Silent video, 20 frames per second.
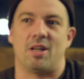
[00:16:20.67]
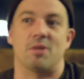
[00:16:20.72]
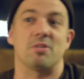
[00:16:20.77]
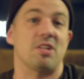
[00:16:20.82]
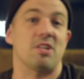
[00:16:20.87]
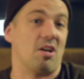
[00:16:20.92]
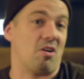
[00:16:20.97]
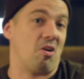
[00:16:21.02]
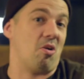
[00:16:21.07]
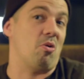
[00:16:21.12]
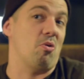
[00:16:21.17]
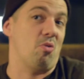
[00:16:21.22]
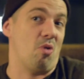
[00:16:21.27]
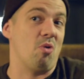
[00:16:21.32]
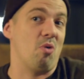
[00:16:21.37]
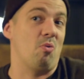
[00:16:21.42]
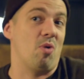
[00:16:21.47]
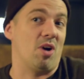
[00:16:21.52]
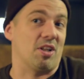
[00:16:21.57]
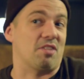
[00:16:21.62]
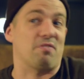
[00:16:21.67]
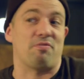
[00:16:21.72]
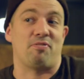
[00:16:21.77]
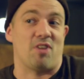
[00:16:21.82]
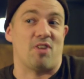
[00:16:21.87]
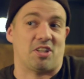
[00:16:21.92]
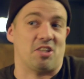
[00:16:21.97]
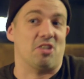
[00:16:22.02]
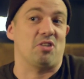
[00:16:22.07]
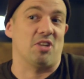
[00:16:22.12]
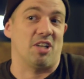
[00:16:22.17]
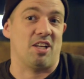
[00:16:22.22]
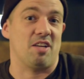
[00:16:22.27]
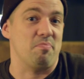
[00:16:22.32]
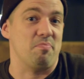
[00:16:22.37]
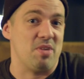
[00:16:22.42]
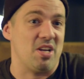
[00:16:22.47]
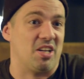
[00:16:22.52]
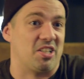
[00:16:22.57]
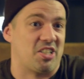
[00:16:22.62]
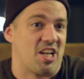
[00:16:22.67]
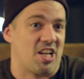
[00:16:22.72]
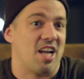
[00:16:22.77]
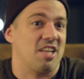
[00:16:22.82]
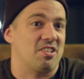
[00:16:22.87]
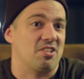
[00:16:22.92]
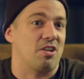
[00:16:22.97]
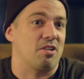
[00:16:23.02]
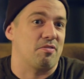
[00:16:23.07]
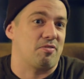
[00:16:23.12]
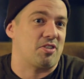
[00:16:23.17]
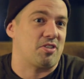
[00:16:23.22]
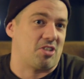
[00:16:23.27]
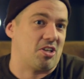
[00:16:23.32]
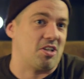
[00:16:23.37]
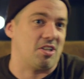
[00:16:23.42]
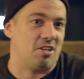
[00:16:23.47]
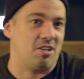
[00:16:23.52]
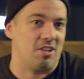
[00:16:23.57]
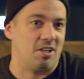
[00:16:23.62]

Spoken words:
I was like, oh, what the fuck, you're going to give me a chance all of a sudden?